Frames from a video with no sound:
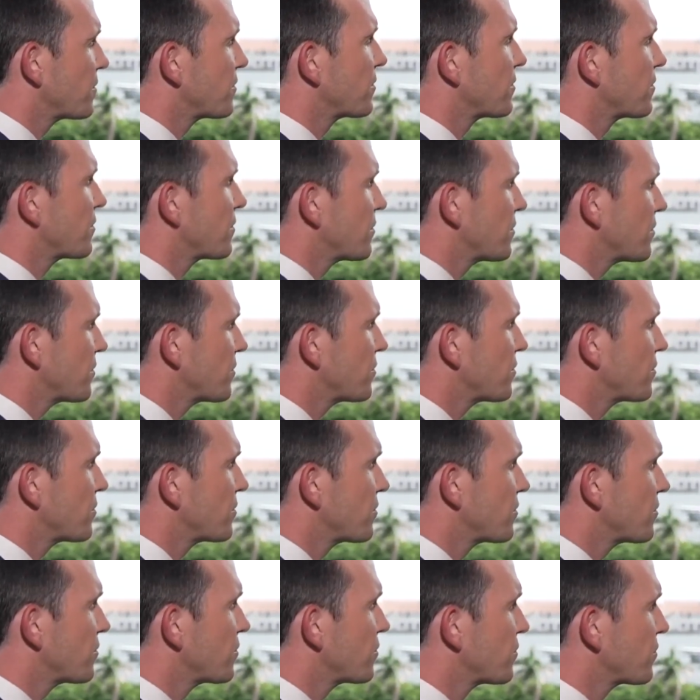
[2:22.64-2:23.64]

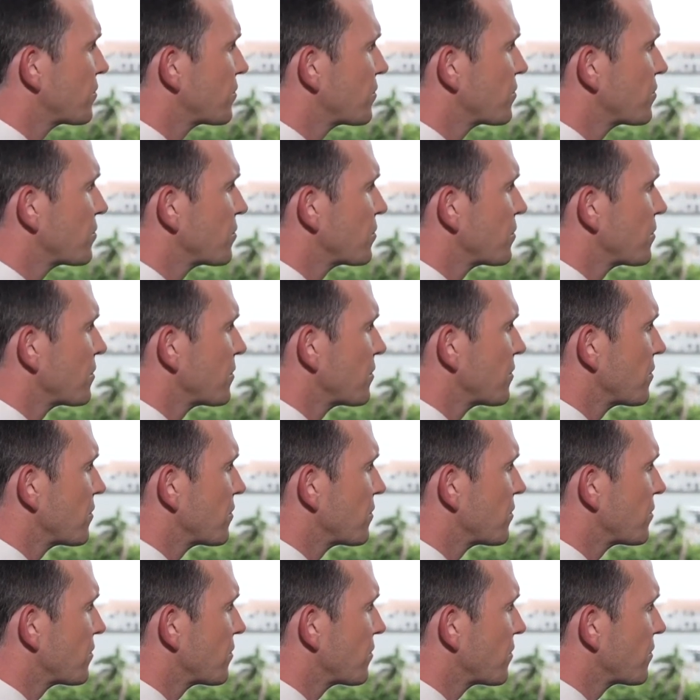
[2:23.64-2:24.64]

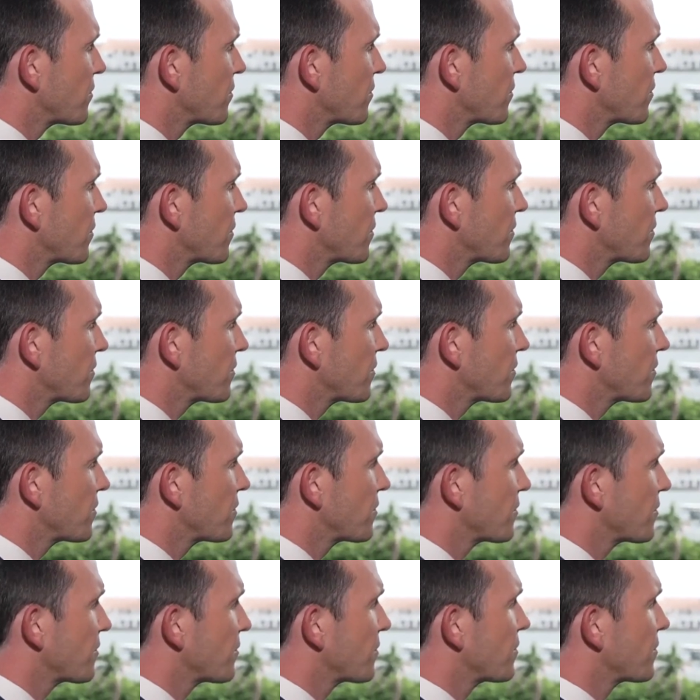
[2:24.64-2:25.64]

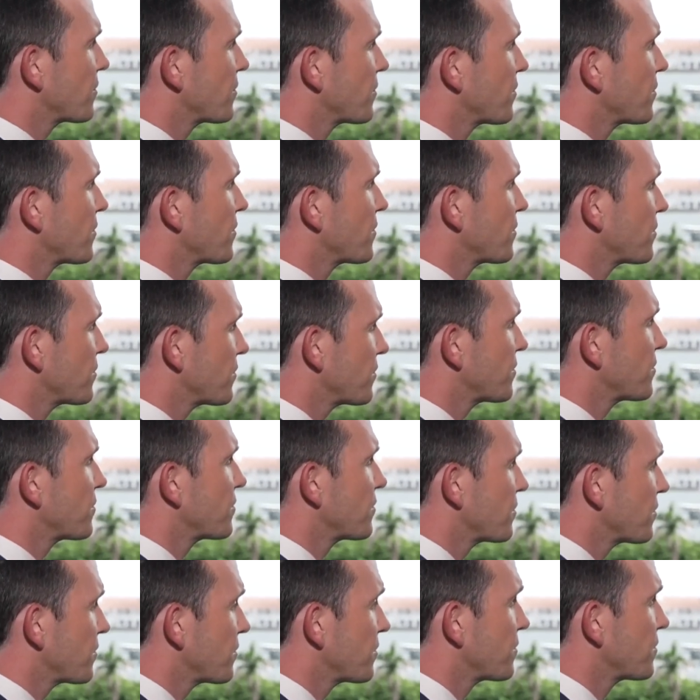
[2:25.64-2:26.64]

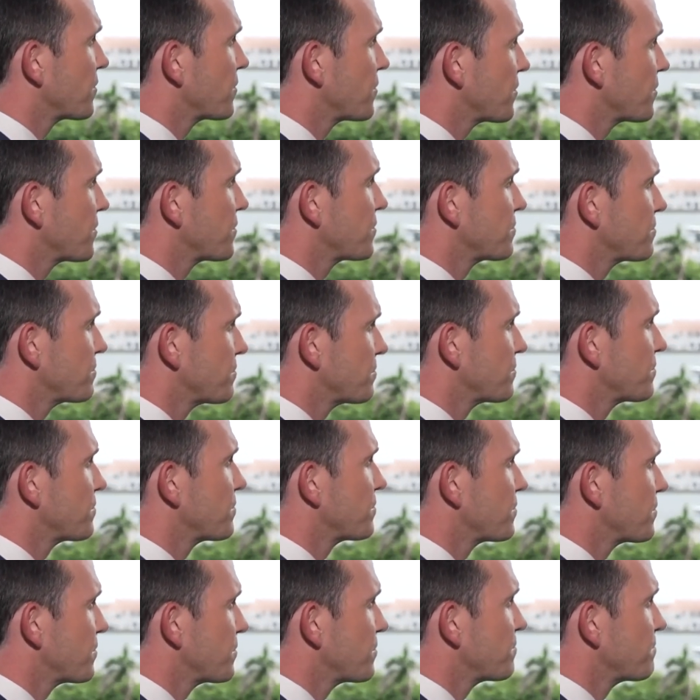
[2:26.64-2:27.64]

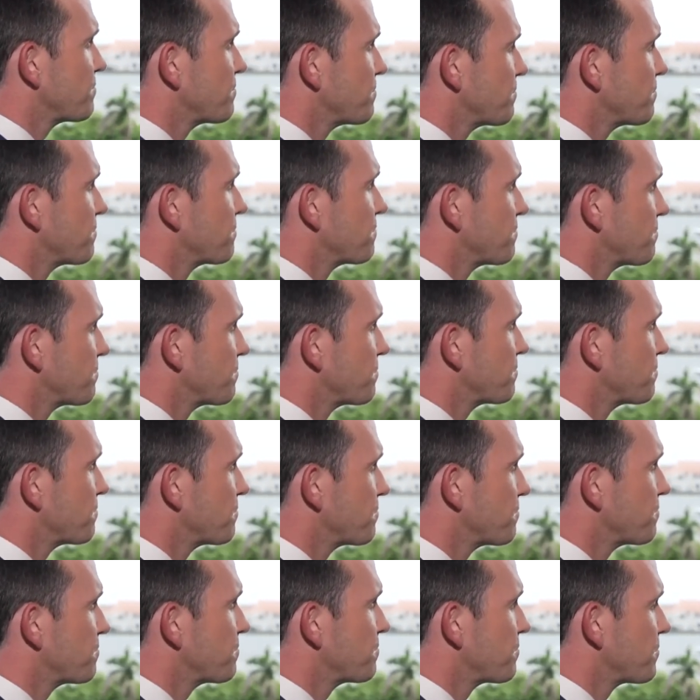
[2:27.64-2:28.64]

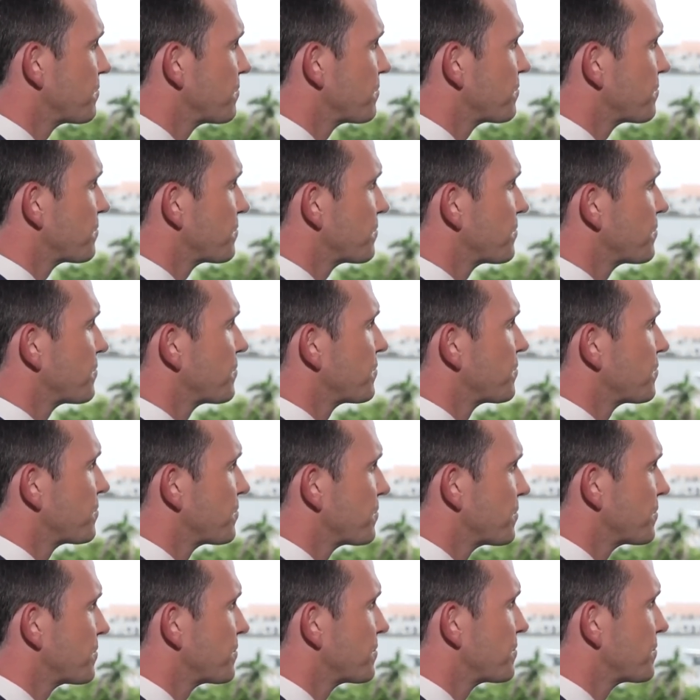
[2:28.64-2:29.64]

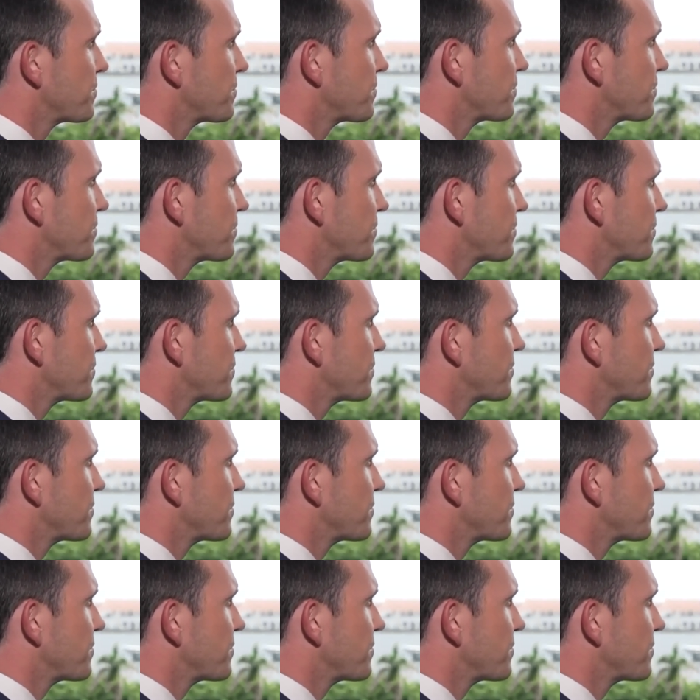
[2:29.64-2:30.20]
The person shown says nothing.